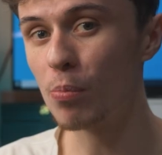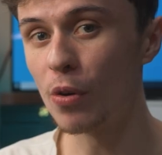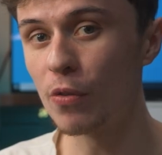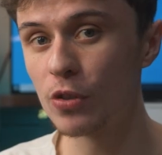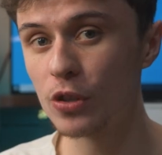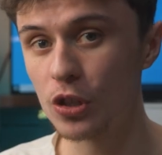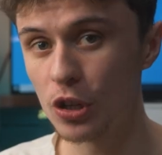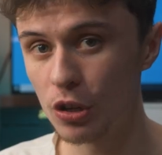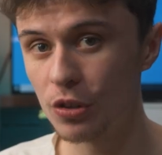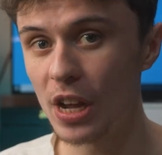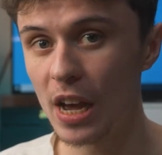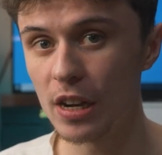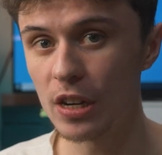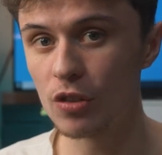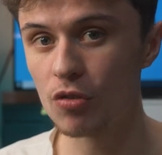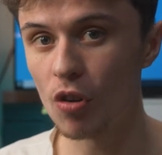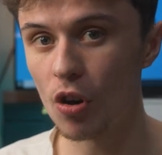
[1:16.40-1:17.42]
brothers do
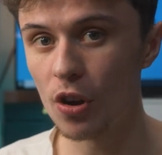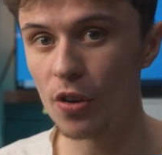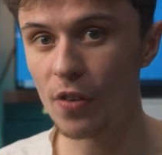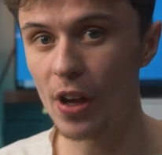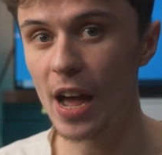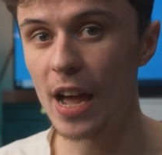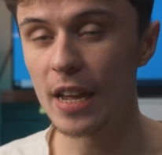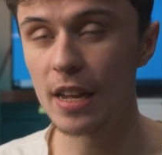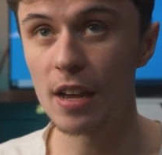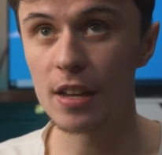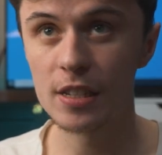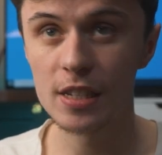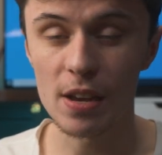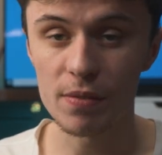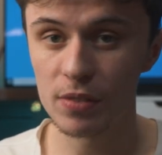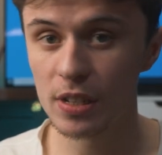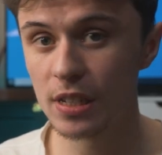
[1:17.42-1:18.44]
daily drive a
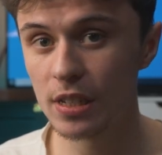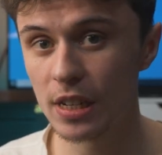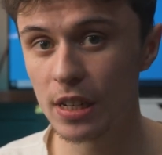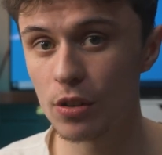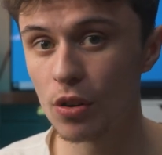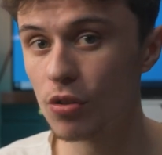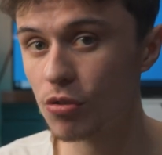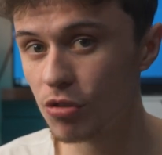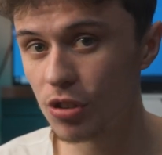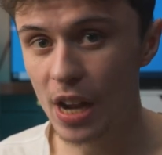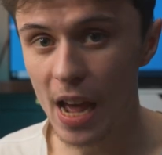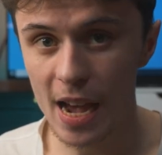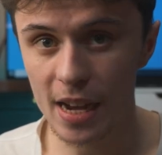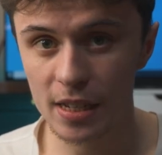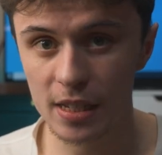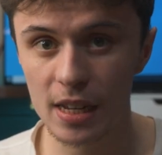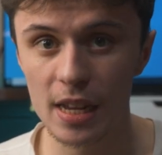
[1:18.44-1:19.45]
7600
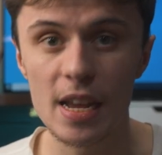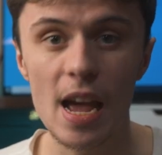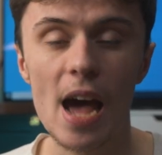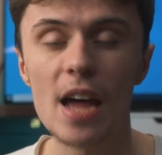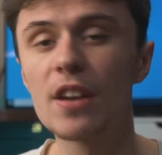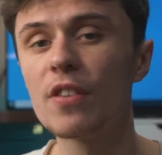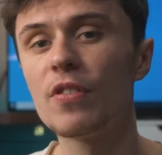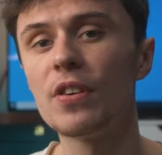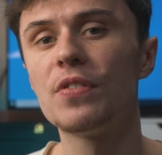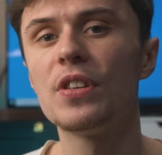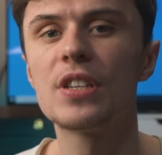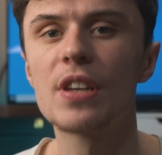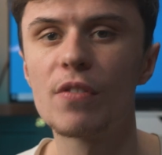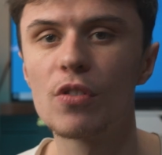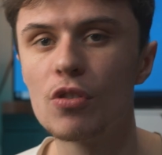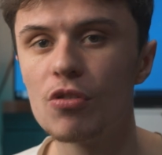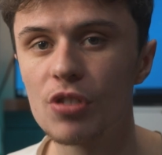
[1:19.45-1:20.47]
XT and a
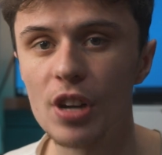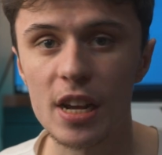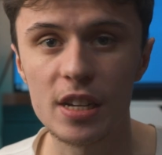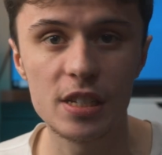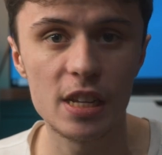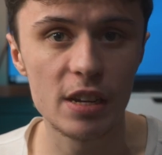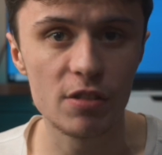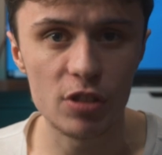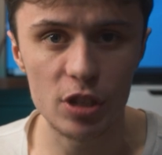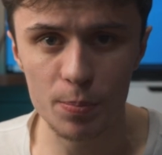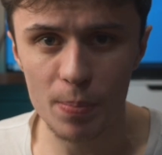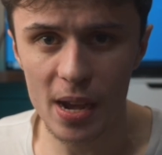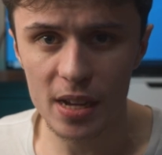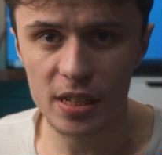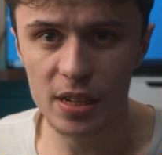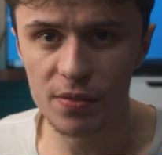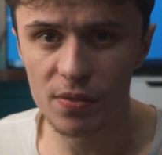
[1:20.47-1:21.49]
5700 XT
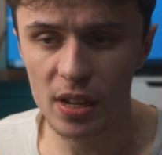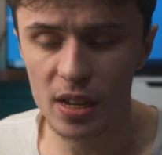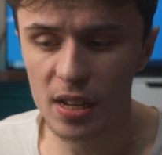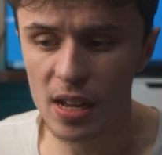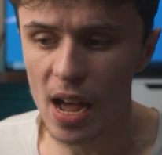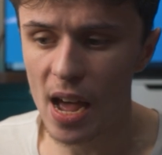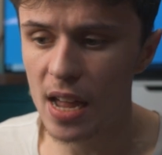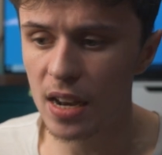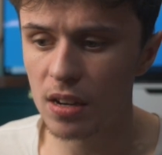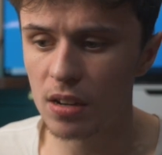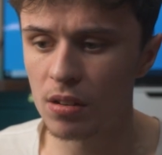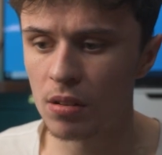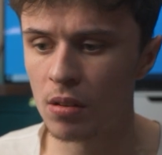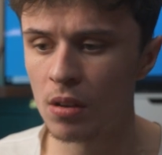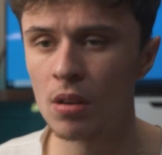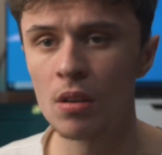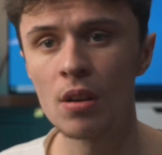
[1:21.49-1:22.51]
respectively,
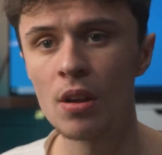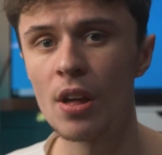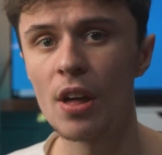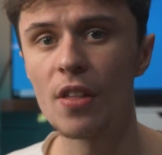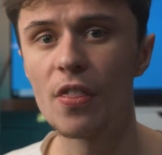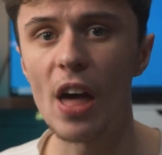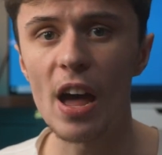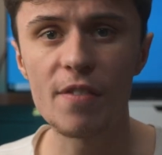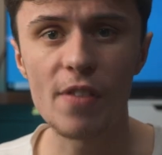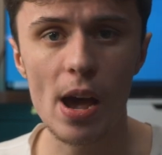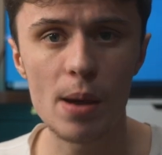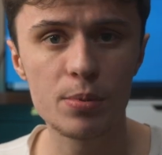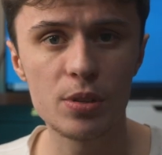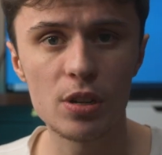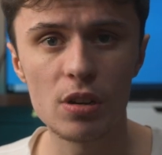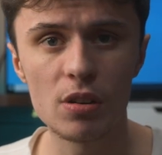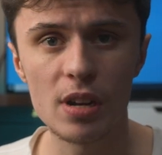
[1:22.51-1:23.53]
and they've
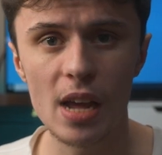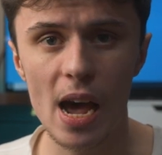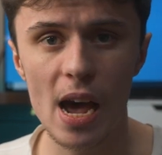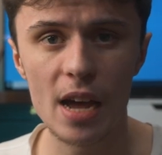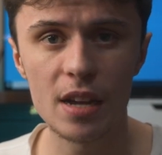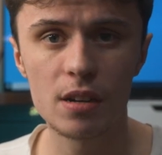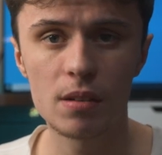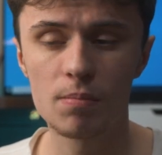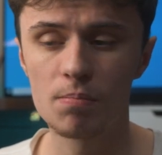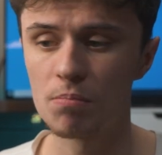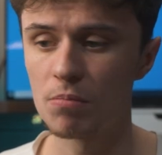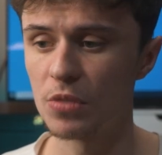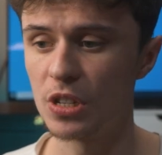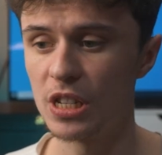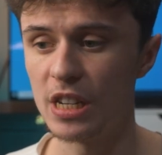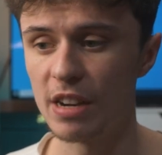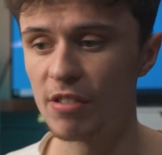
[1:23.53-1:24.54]
absolutely had
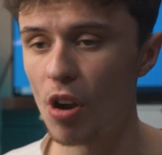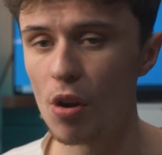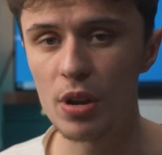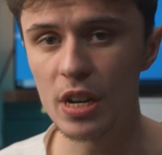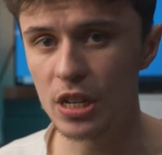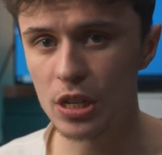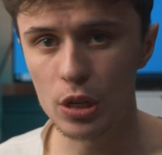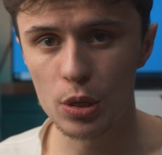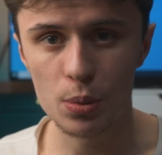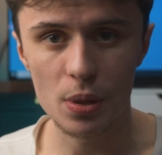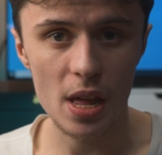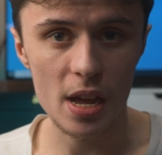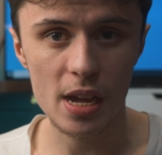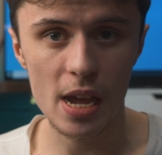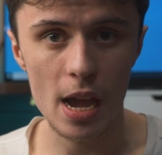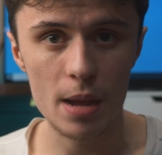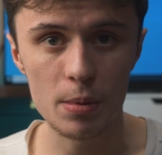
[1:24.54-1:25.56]
zero issues with
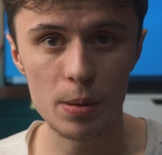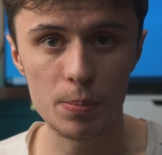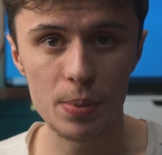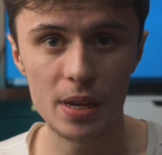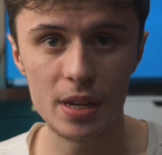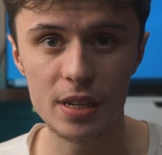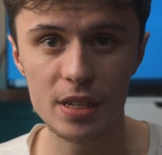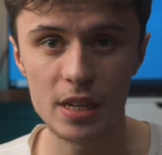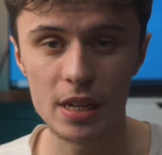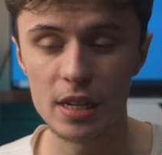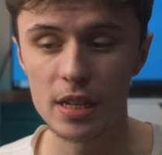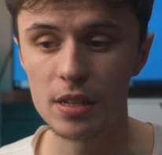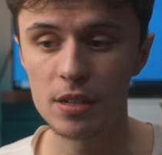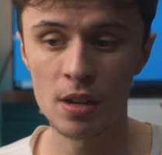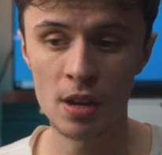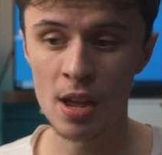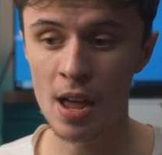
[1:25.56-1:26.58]
our gaming
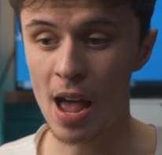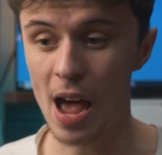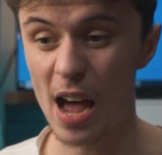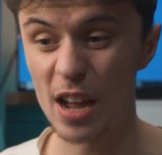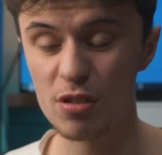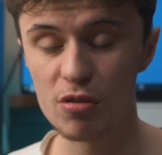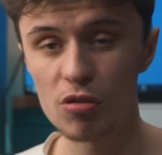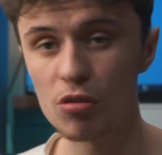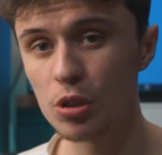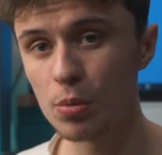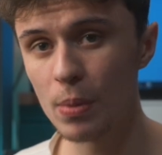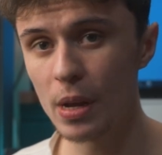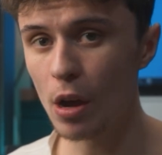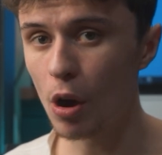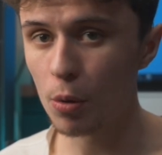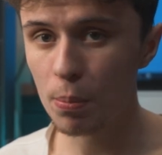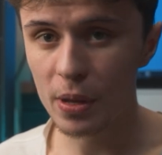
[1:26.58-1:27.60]
PCs. And trust
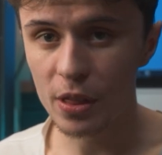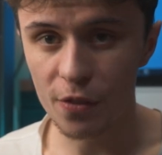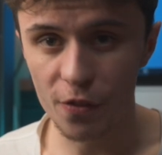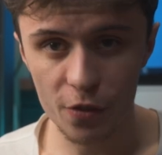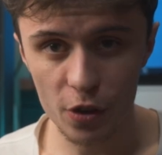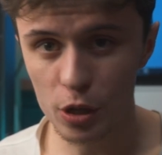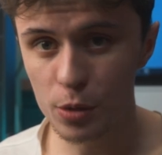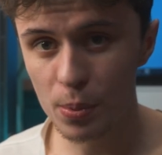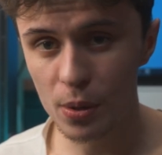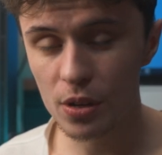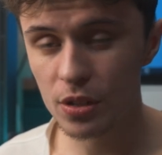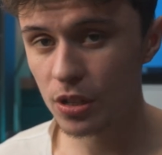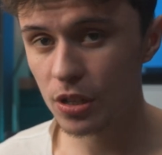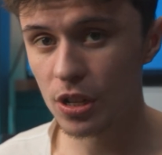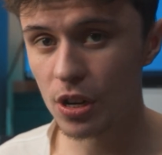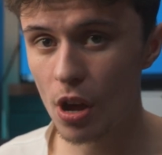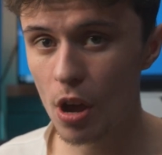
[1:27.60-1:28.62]
me, I'd be the first
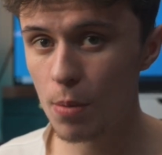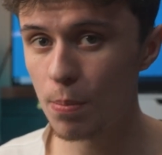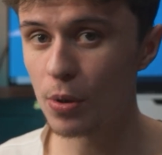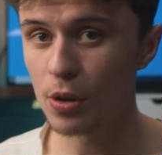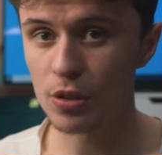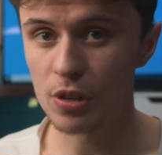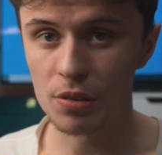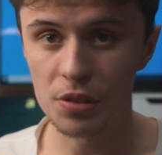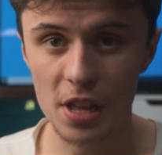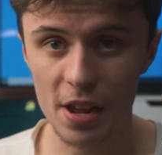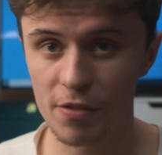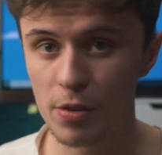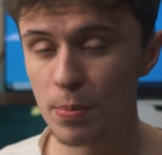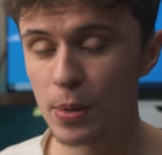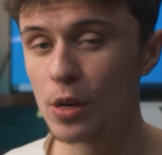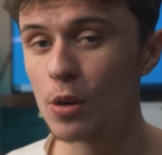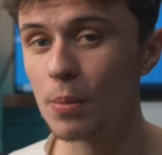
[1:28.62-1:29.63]
person to know, because they'll
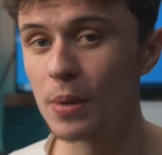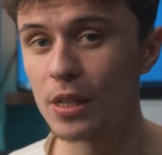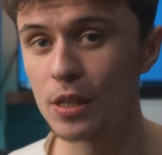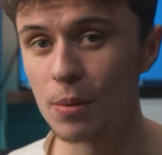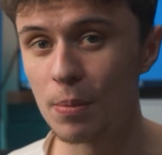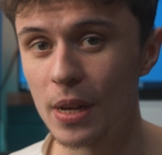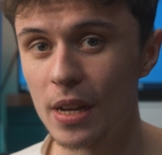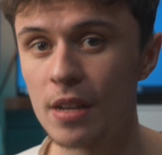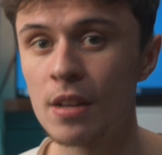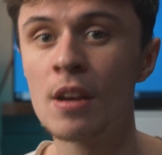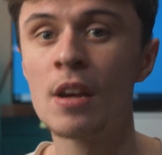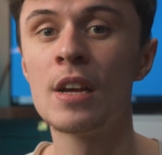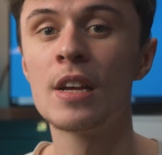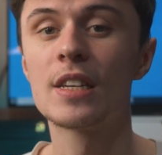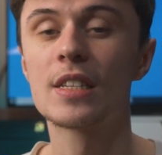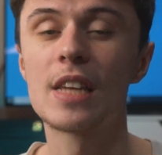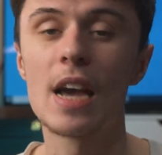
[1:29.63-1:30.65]
definitely be coming to me
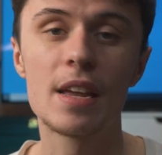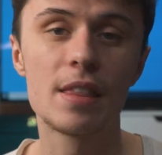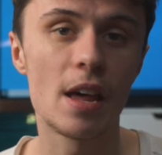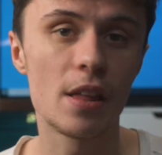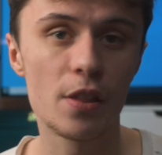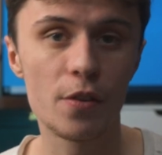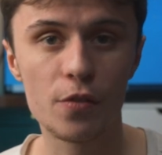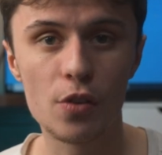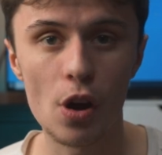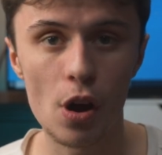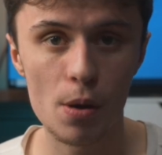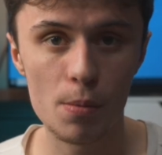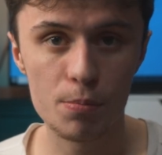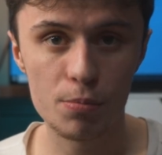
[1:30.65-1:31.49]
saying that they've got